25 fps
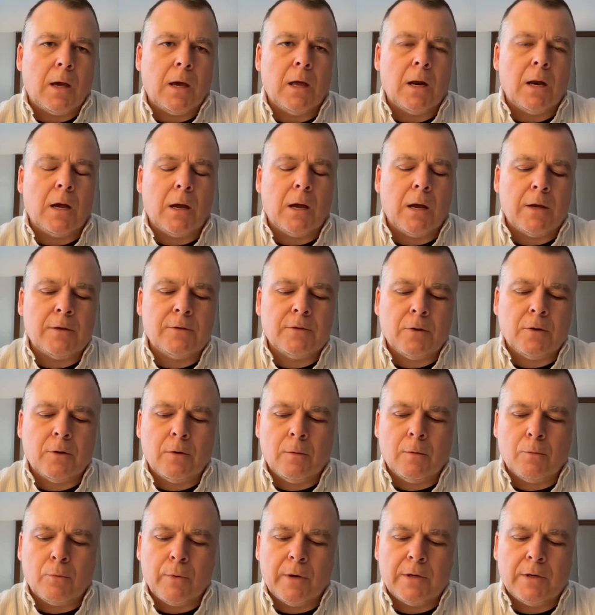and I also
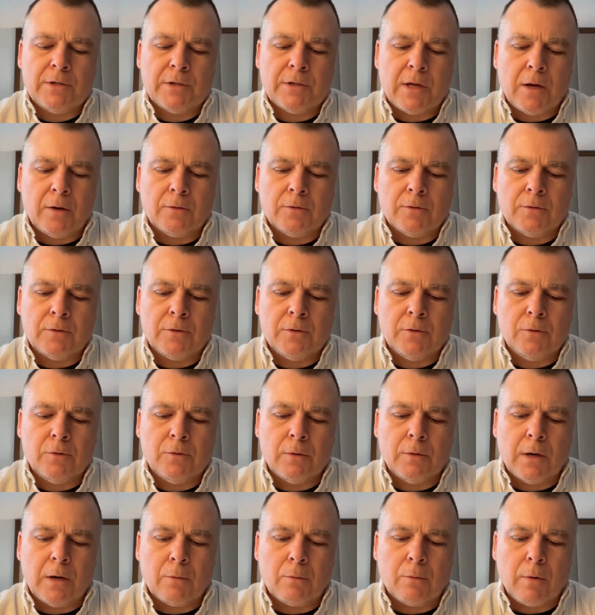reached out to
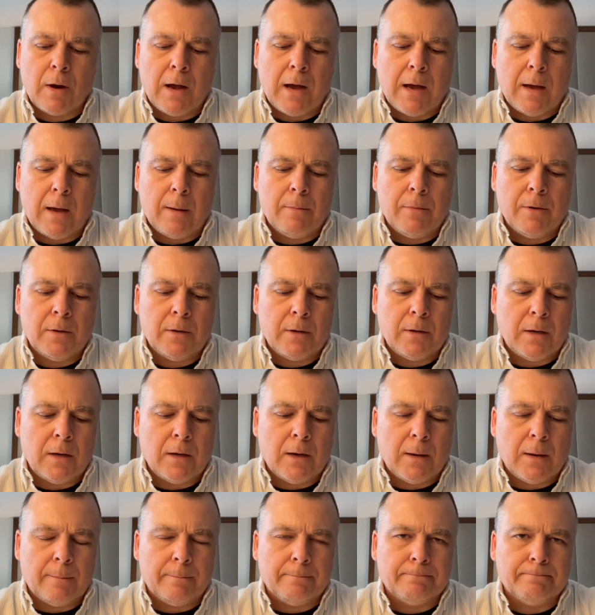Rob.
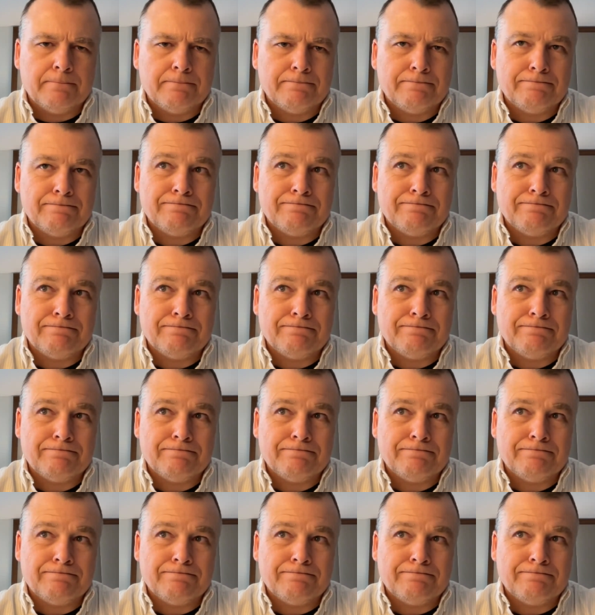I'm